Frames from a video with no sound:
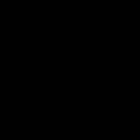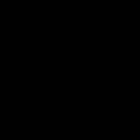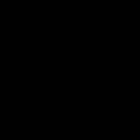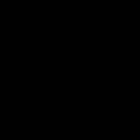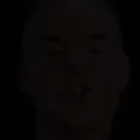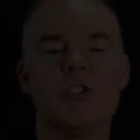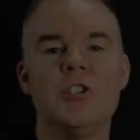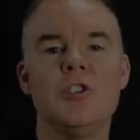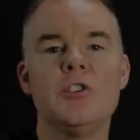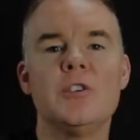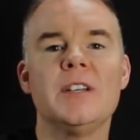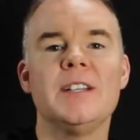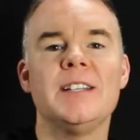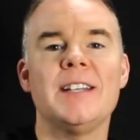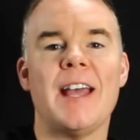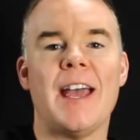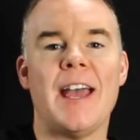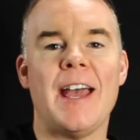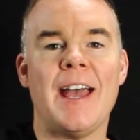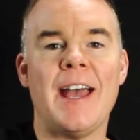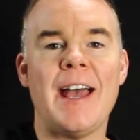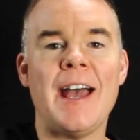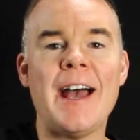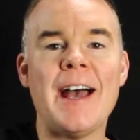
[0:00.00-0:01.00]
so you can
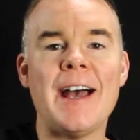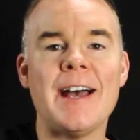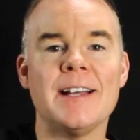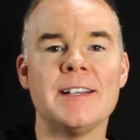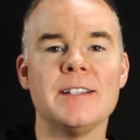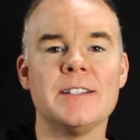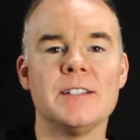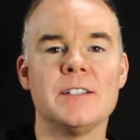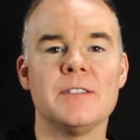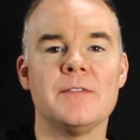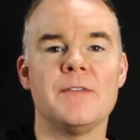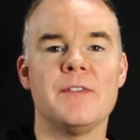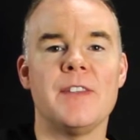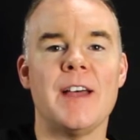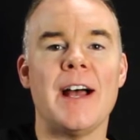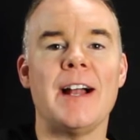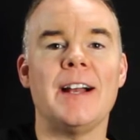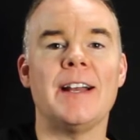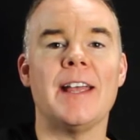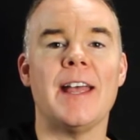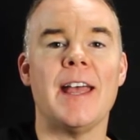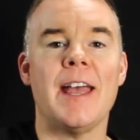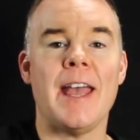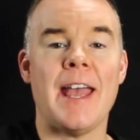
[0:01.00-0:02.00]
add
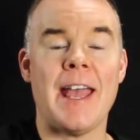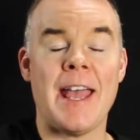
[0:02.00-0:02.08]
that